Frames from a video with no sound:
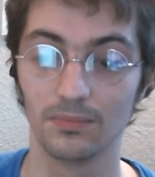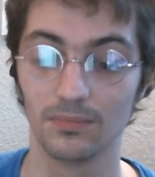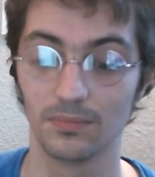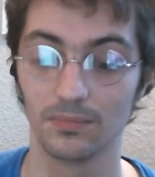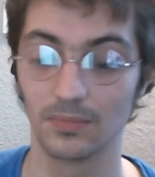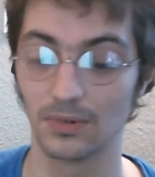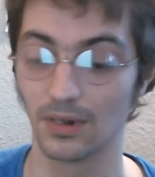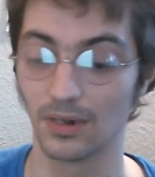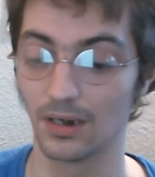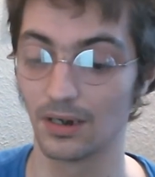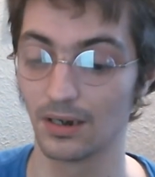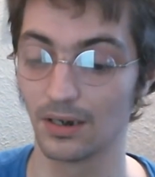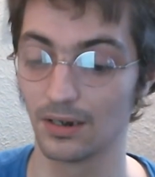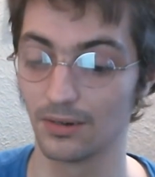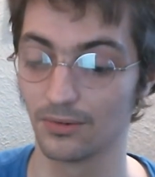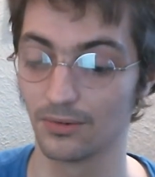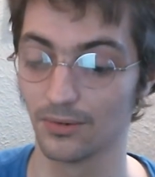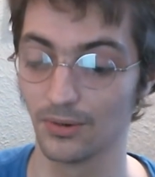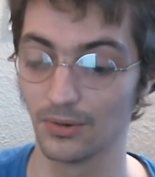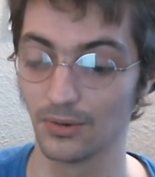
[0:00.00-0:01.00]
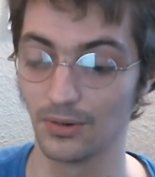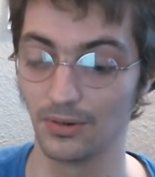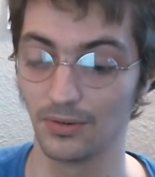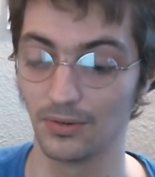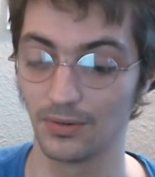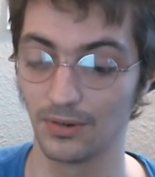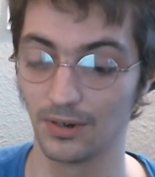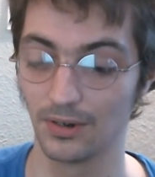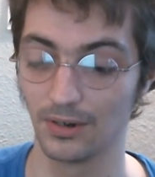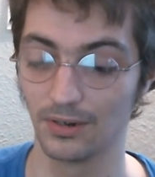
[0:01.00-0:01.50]
I really
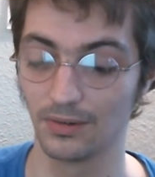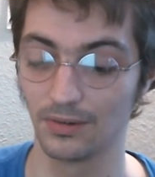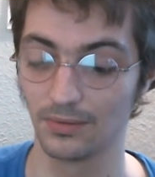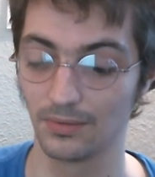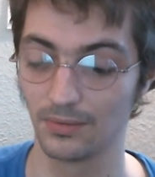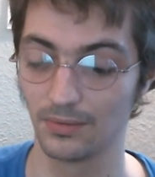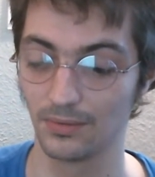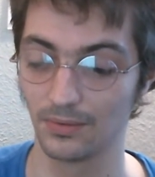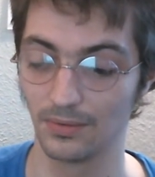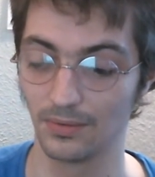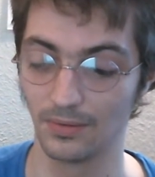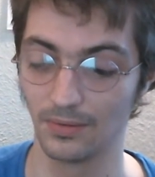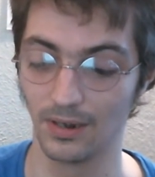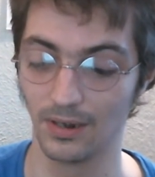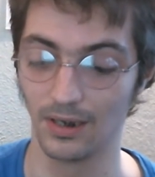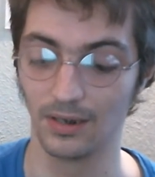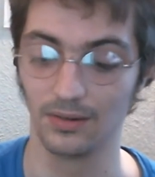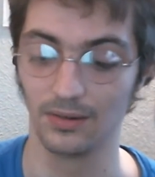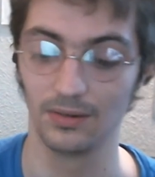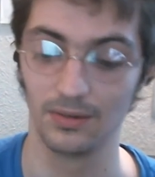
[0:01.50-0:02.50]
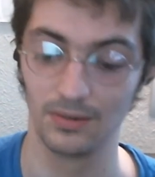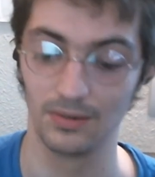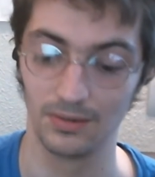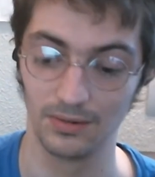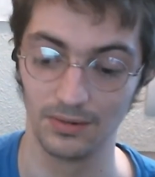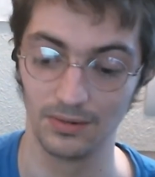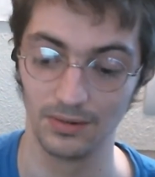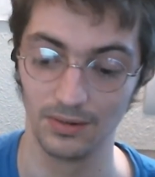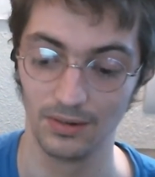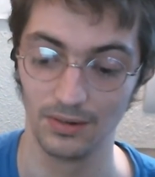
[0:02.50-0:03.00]
think that,
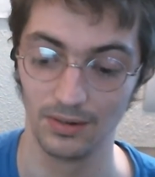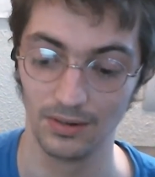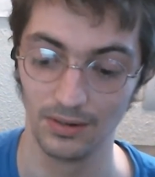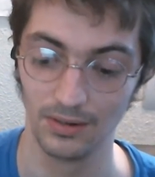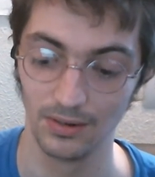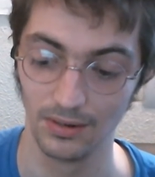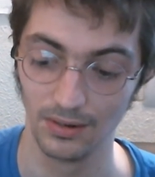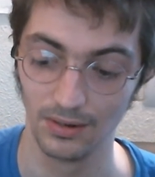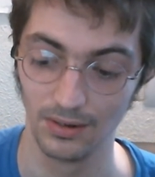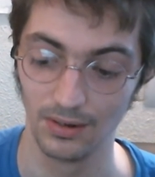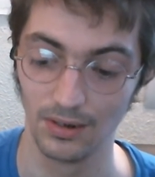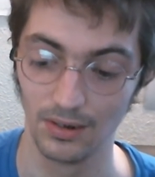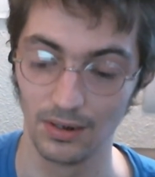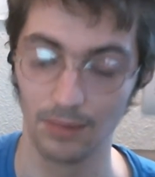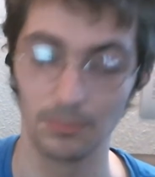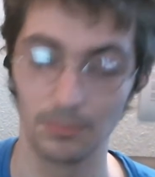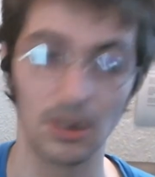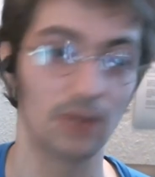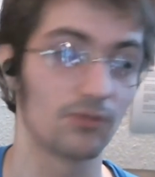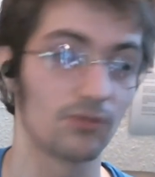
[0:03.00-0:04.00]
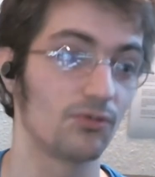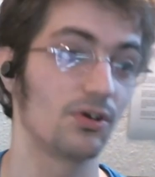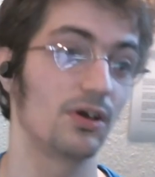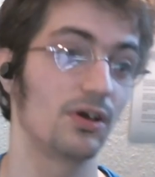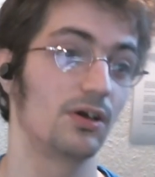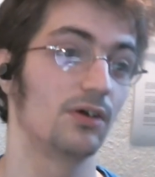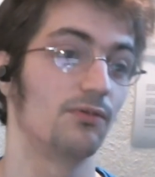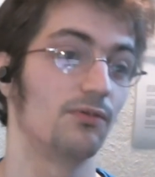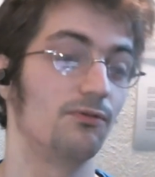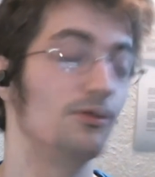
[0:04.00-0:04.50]
not saying a
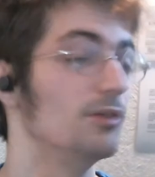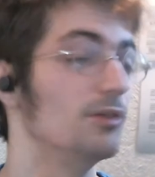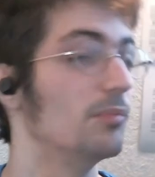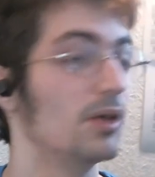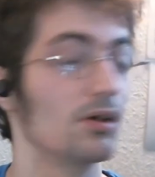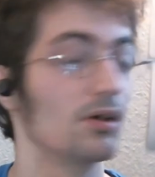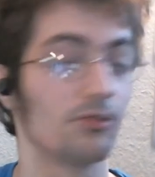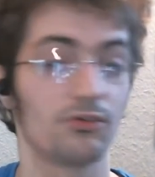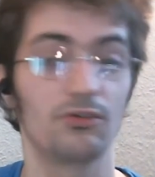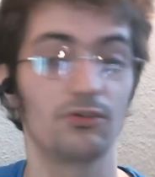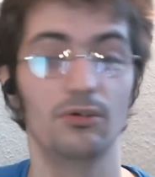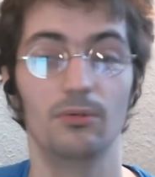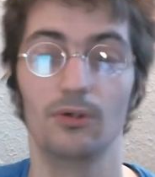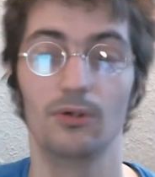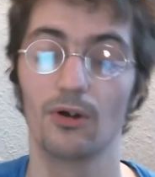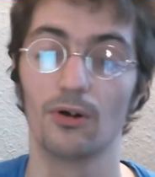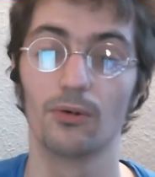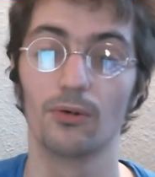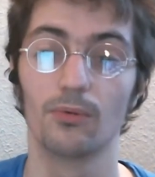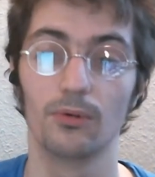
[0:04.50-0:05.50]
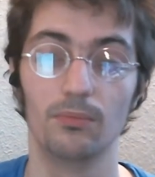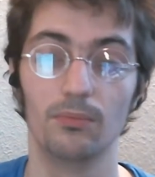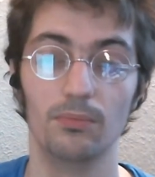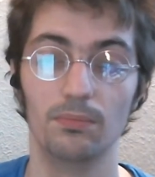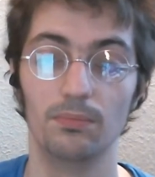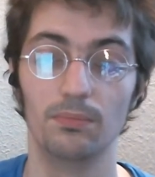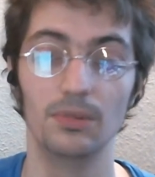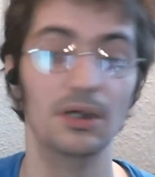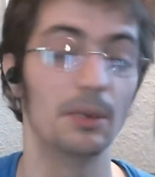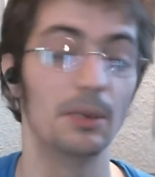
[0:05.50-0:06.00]
female CBO would
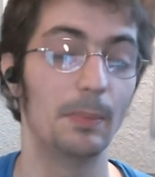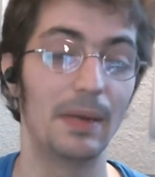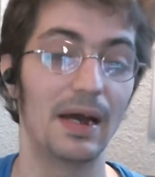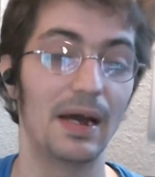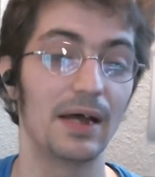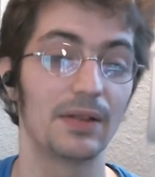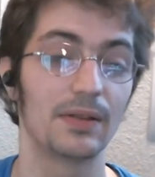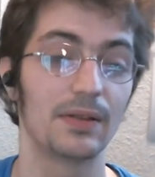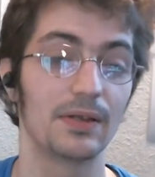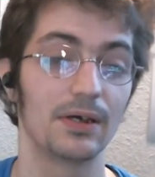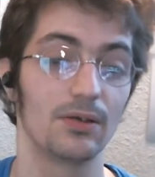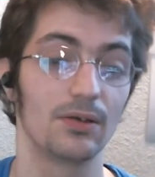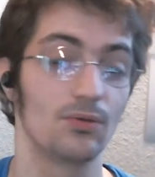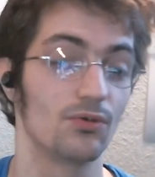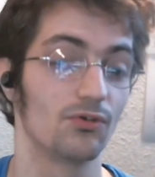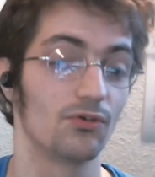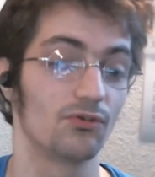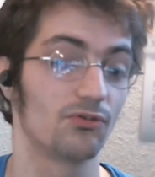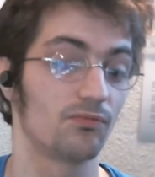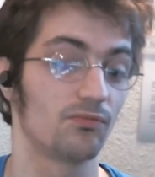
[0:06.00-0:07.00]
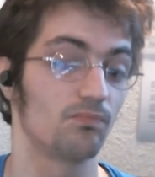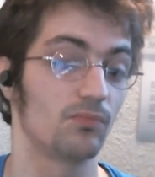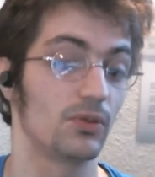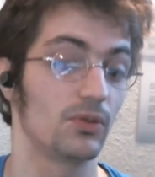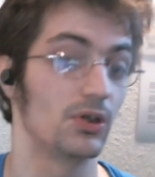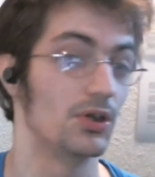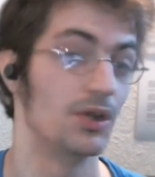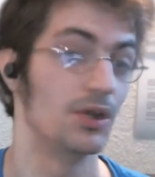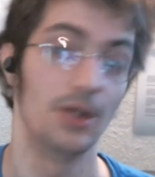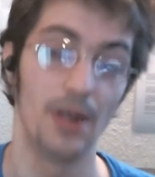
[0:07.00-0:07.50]
be a bad thing, just
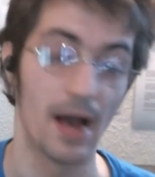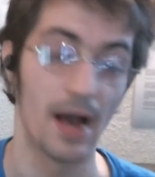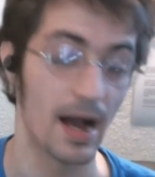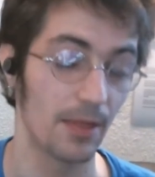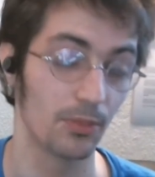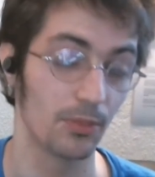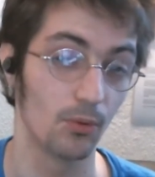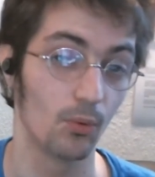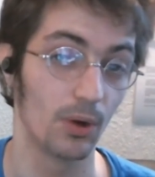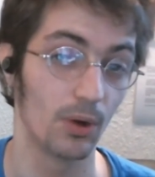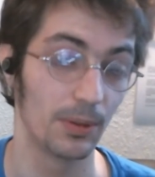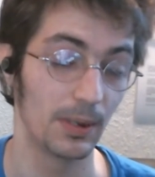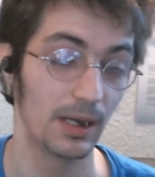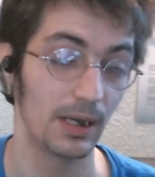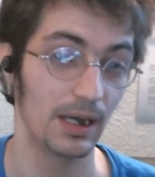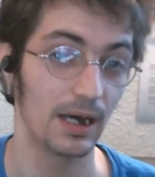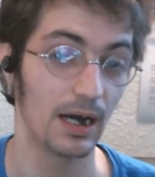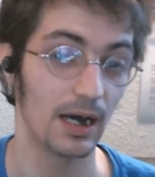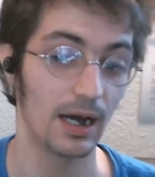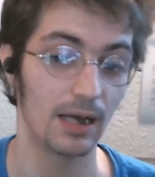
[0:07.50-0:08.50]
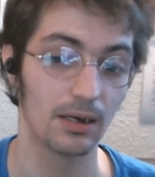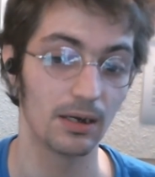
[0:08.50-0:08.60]
not the one they got.